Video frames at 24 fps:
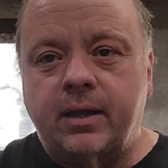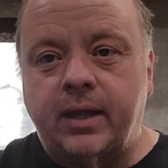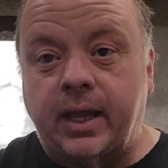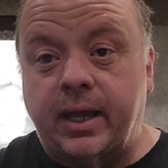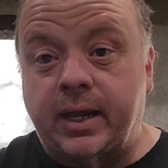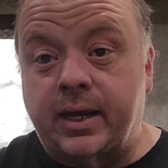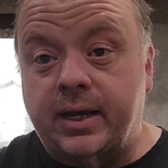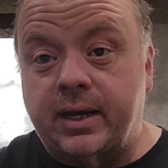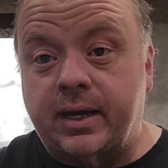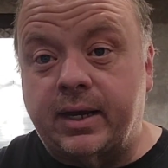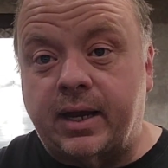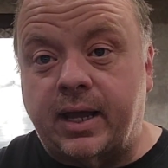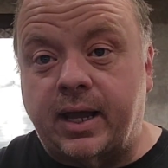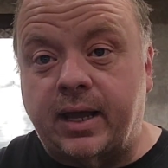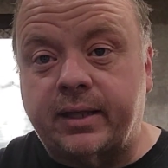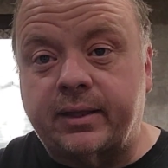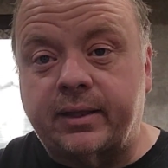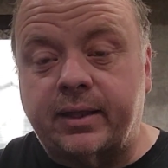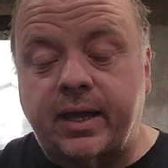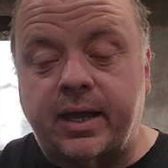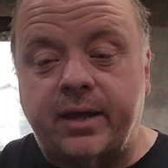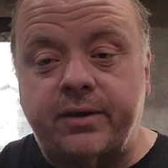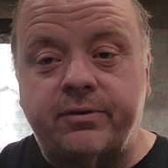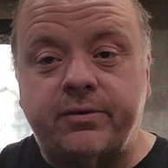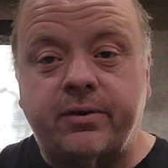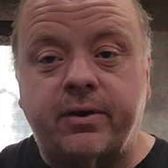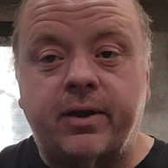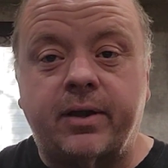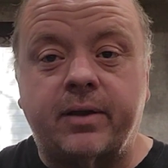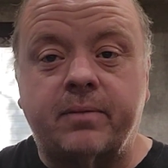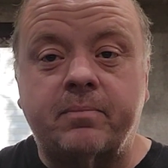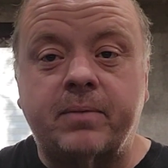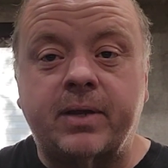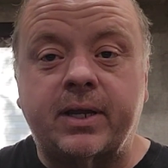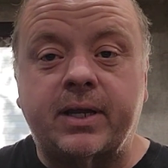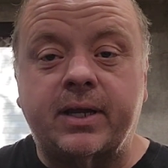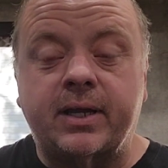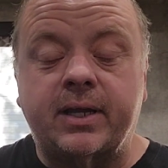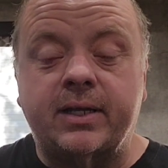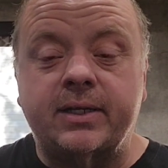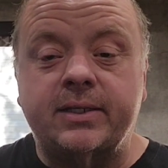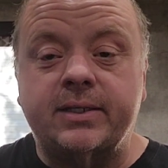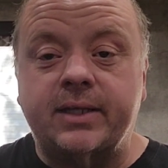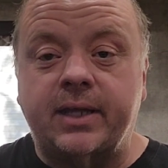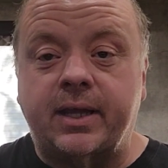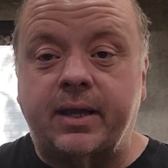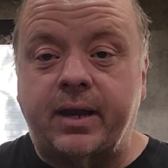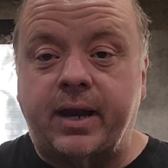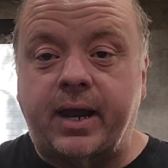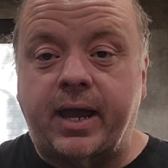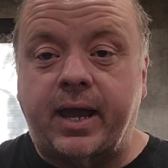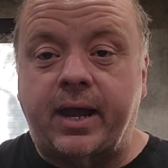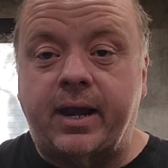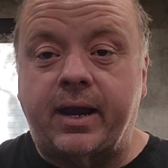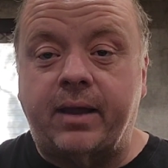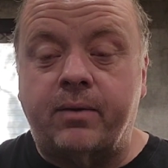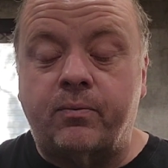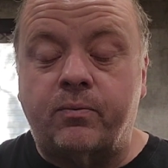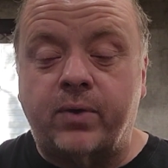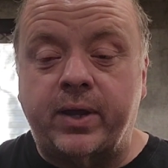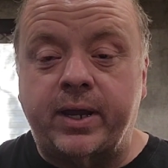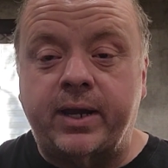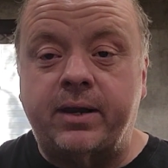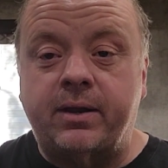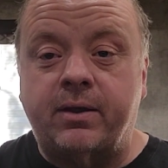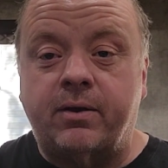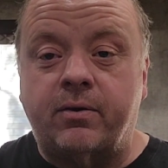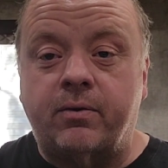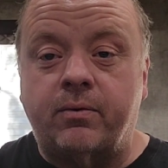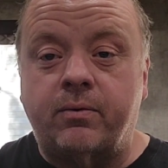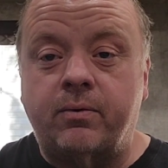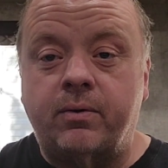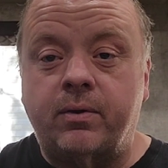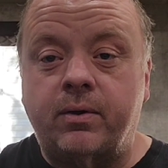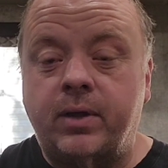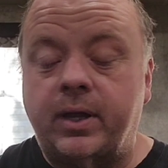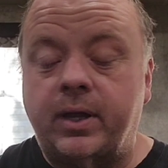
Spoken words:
he didn't like that truck because it had a window.